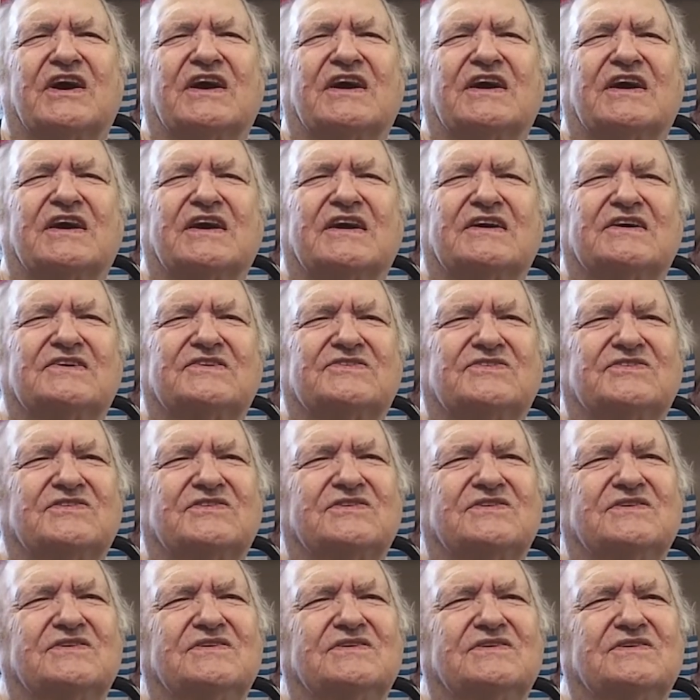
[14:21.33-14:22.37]
I guess
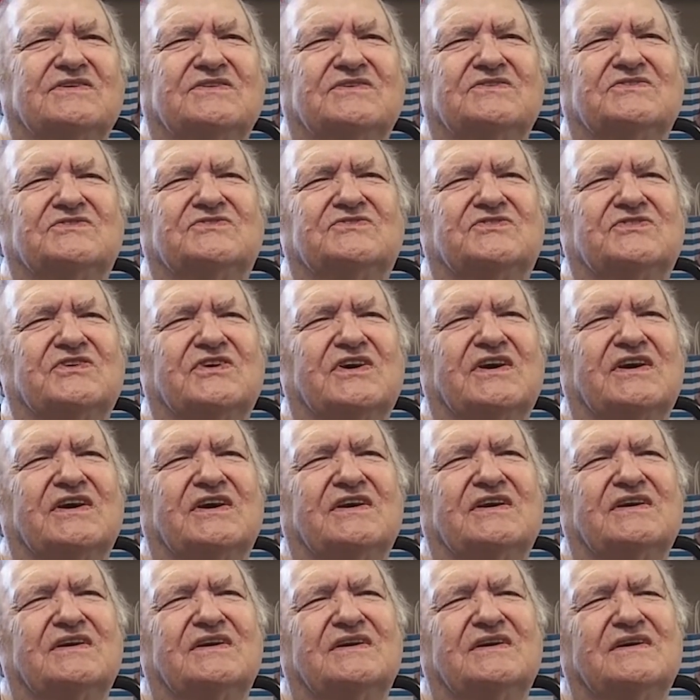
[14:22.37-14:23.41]
you'd say.